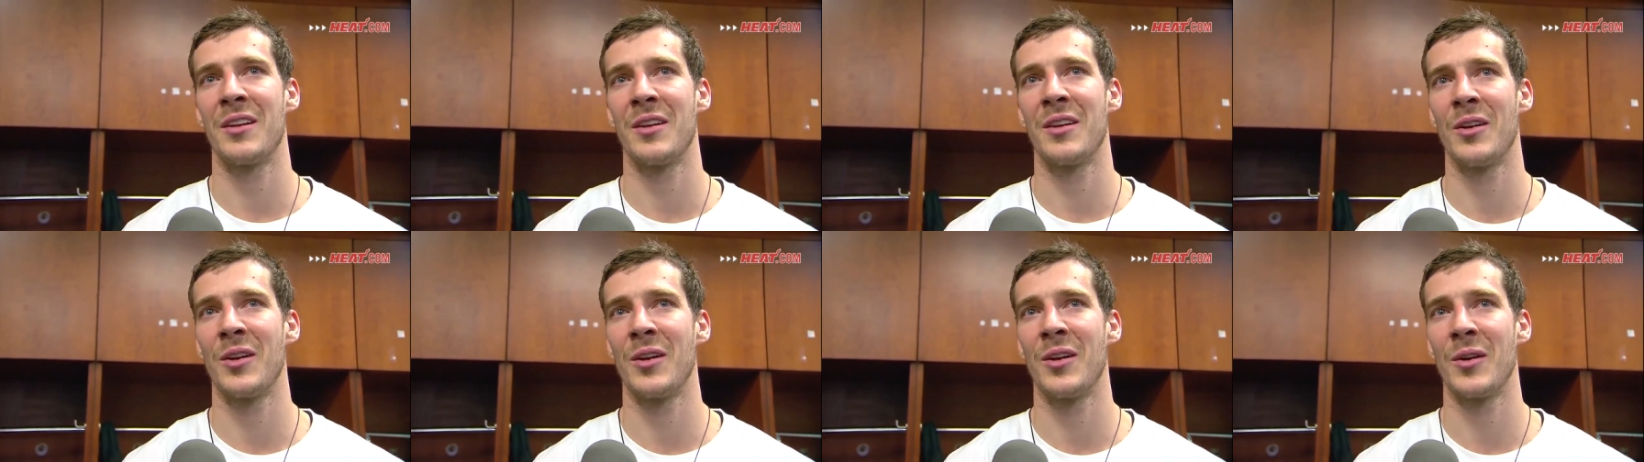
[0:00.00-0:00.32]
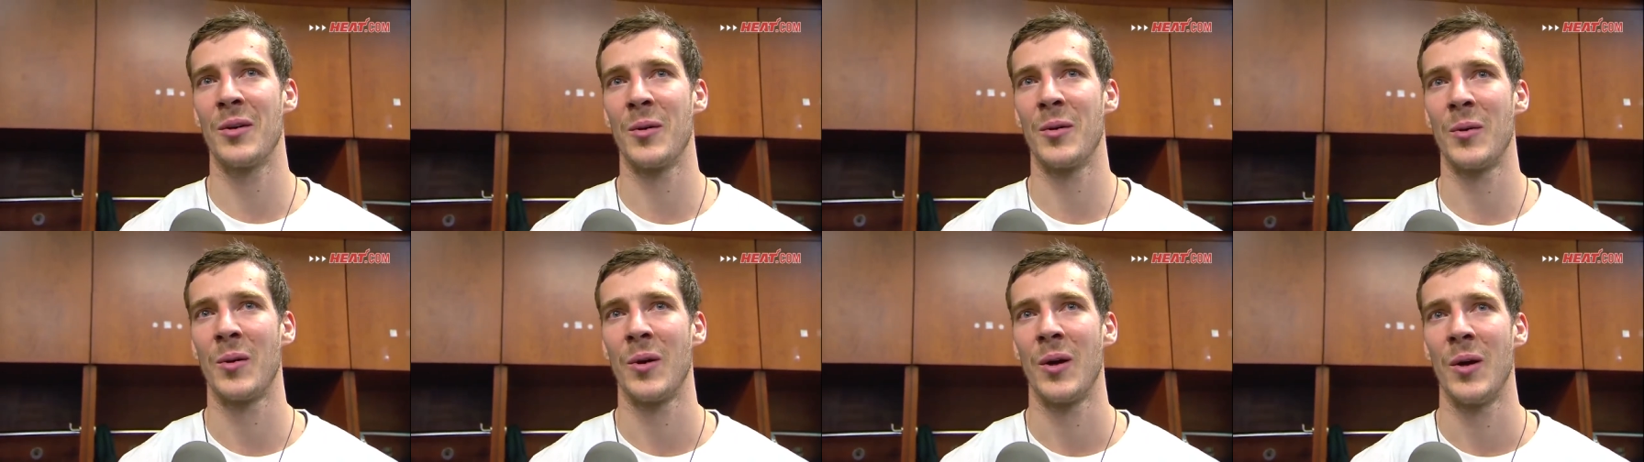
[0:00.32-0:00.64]
you
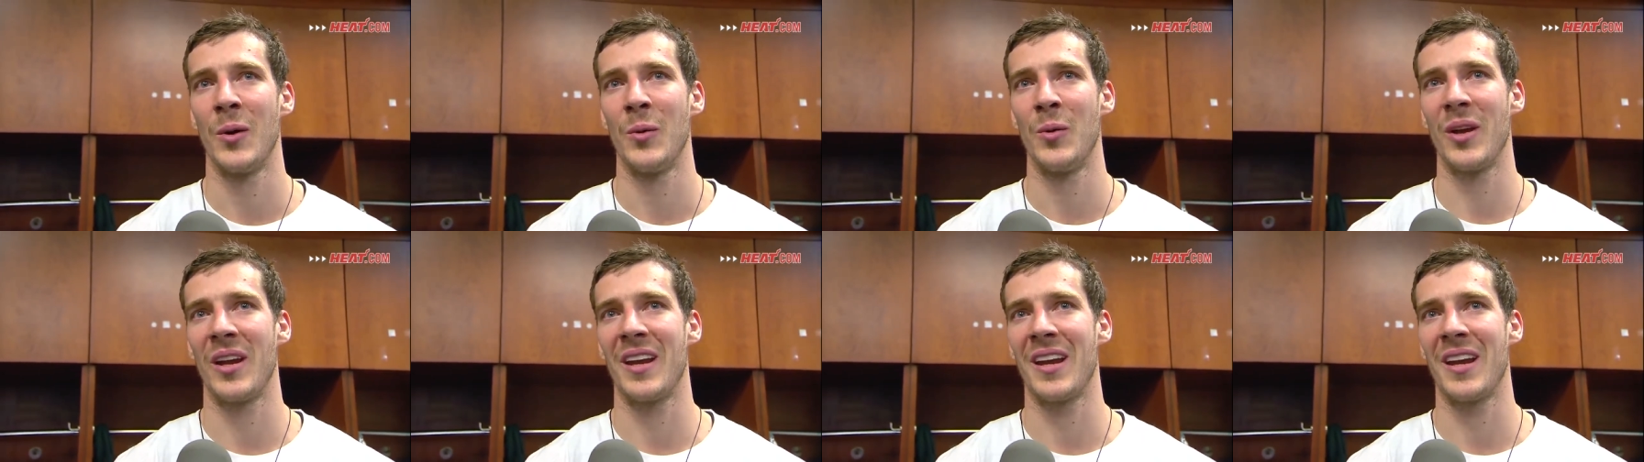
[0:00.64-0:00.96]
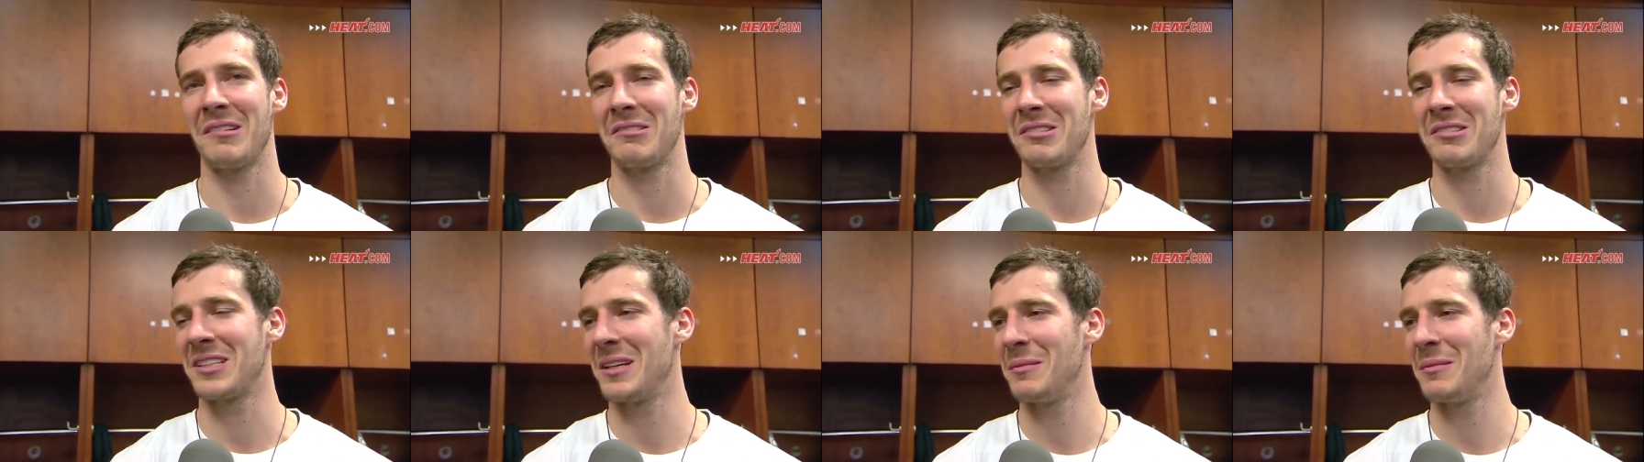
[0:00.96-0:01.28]
know, we
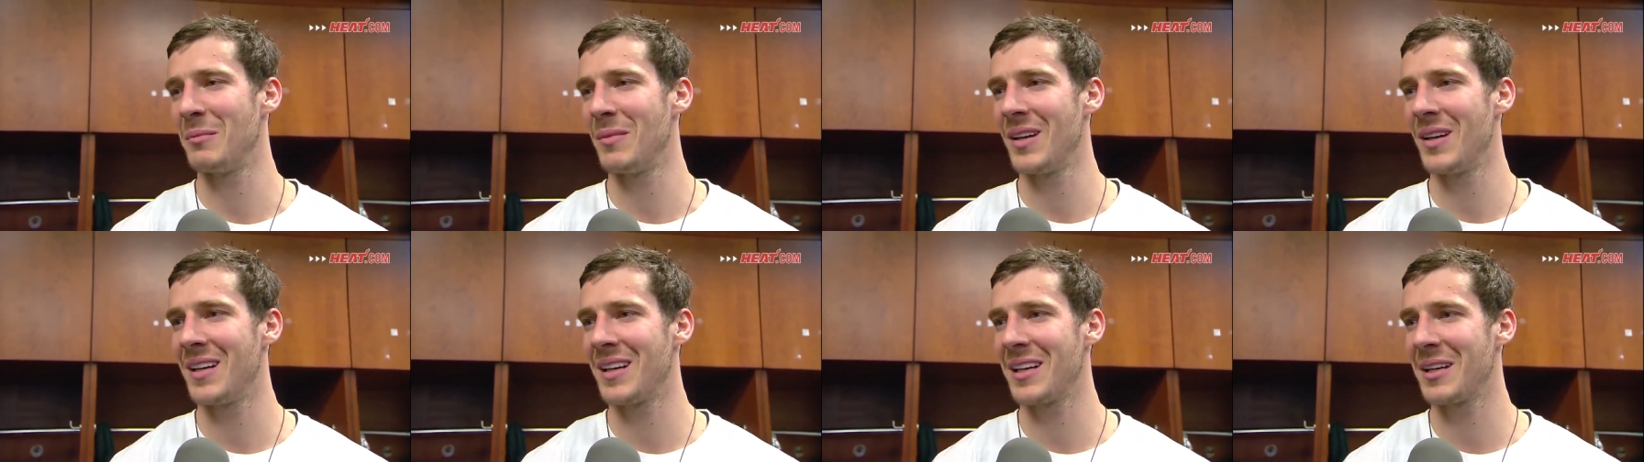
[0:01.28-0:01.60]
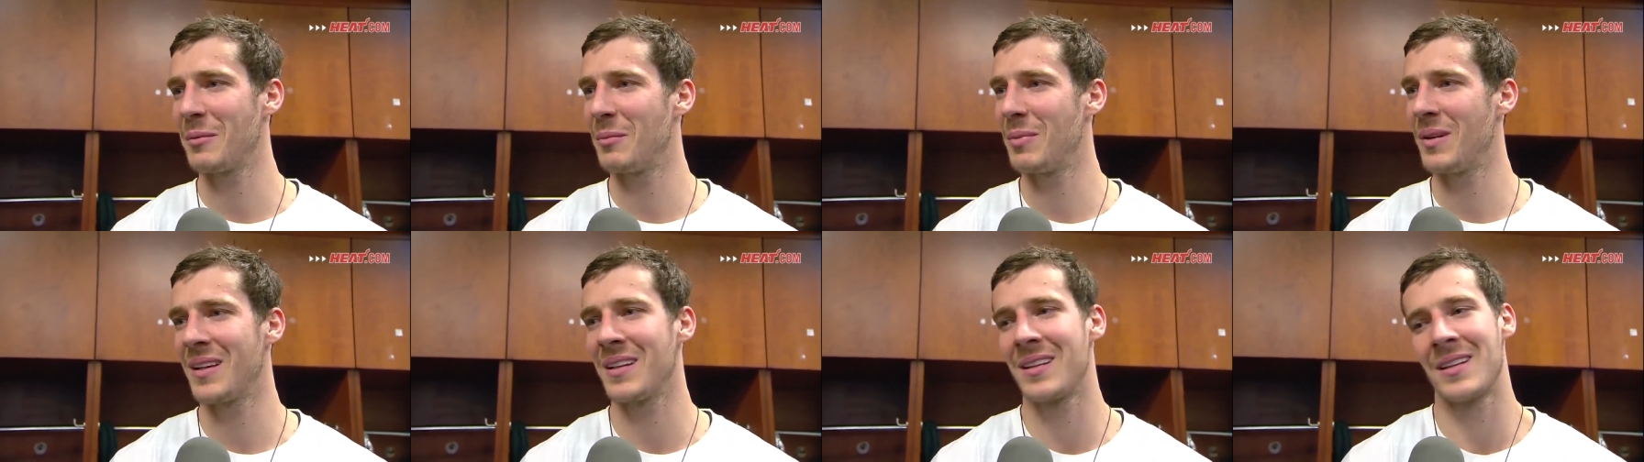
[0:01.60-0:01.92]
have some luck,
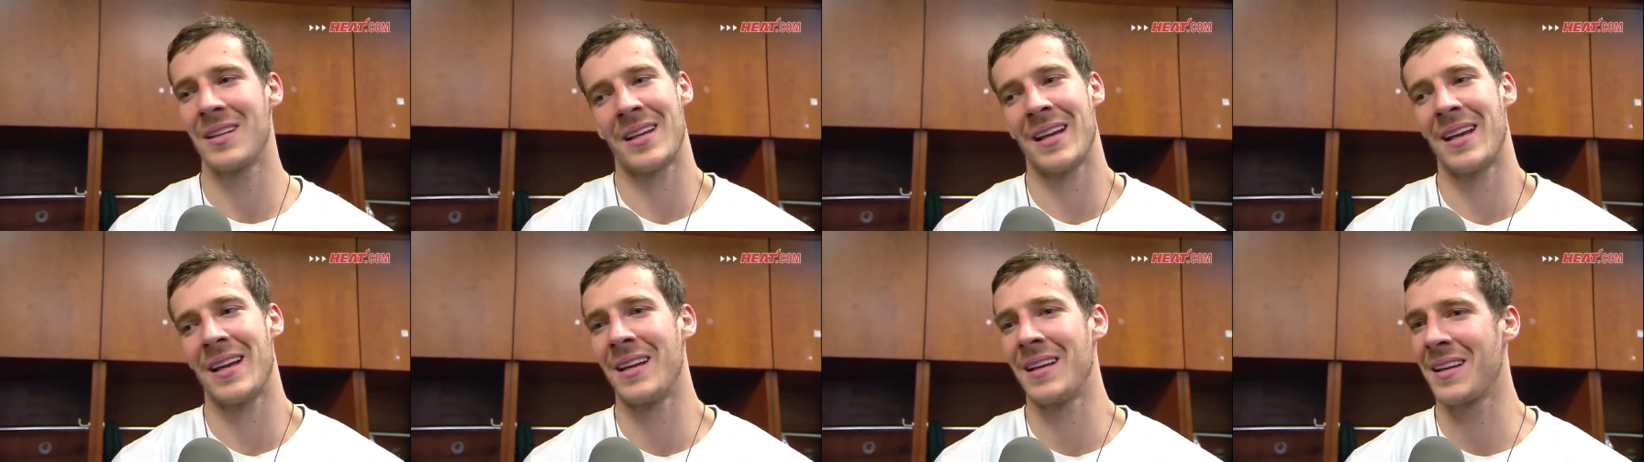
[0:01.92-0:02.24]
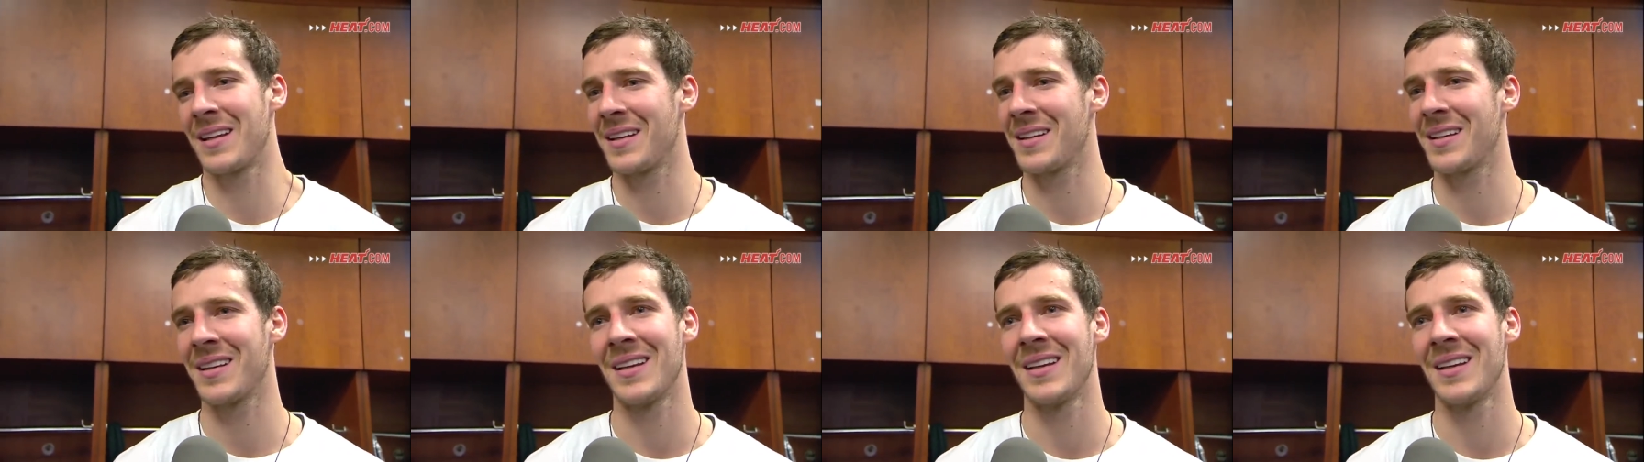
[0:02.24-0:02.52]
but hey,